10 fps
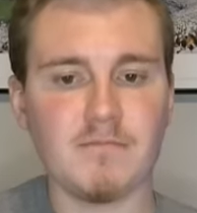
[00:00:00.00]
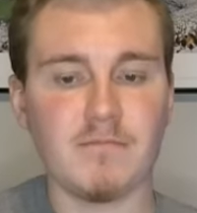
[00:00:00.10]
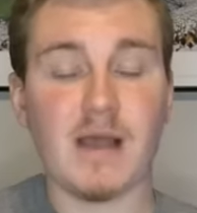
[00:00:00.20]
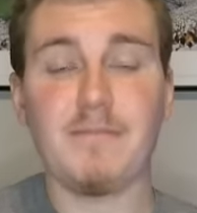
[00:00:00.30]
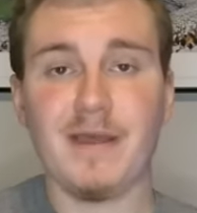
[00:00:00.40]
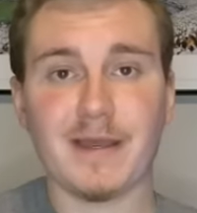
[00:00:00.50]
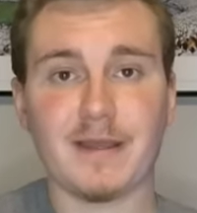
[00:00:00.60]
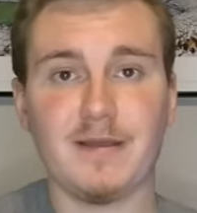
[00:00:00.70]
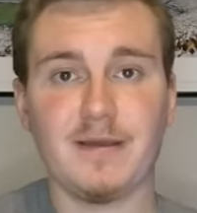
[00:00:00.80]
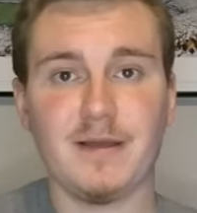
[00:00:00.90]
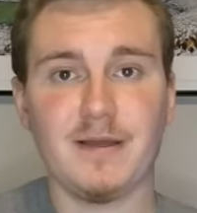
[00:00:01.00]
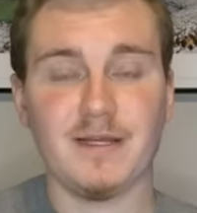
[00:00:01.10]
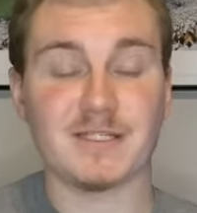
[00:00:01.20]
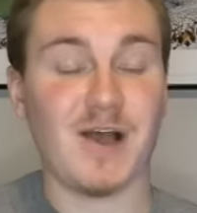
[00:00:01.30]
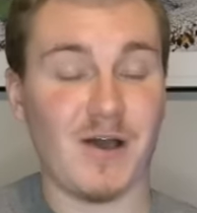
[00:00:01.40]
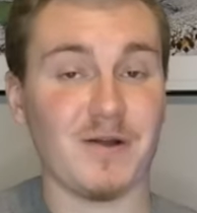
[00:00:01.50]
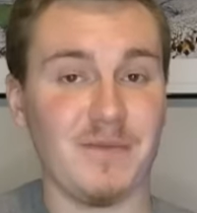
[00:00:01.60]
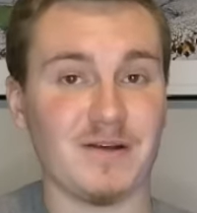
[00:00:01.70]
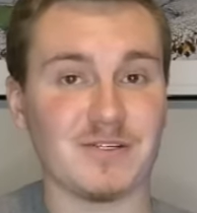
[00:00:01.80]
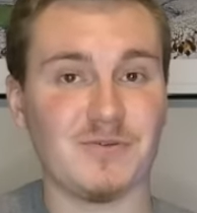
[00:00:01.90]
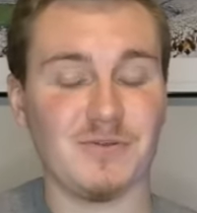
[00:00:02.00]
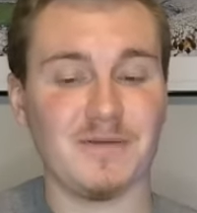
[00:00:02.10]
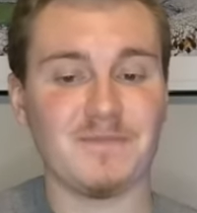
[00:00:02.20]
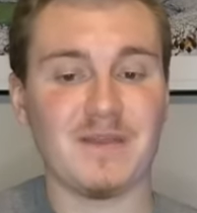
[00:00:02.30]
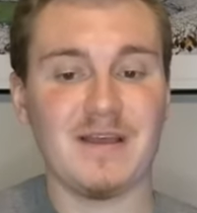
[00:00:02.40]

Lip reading: My pick is Connor Mirasola.